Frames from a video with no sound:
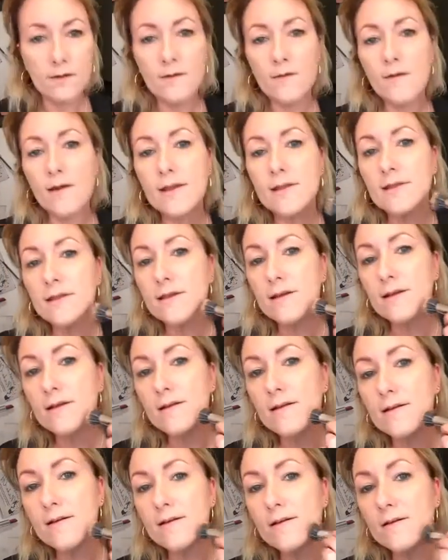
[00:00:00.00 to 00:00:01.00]
right there
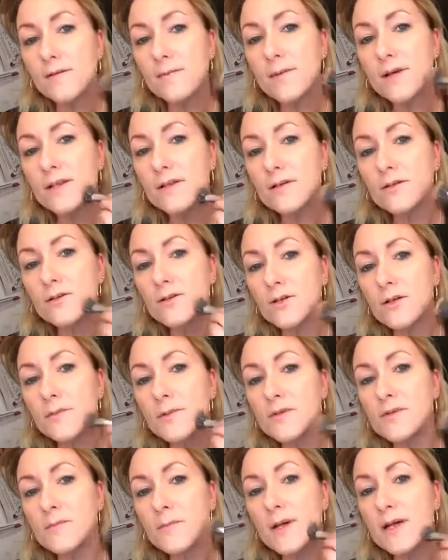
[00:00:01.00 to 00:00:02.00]
on my little
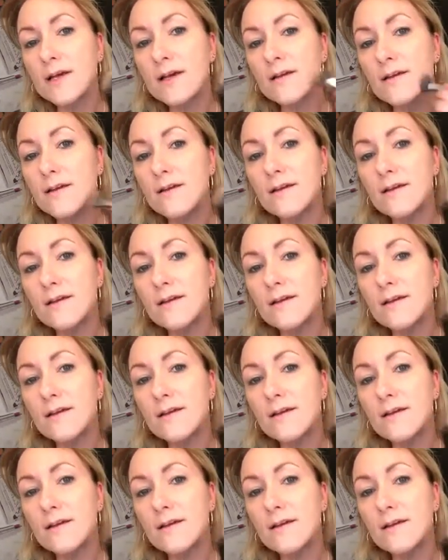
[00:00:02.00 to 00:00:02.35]
trouble spot.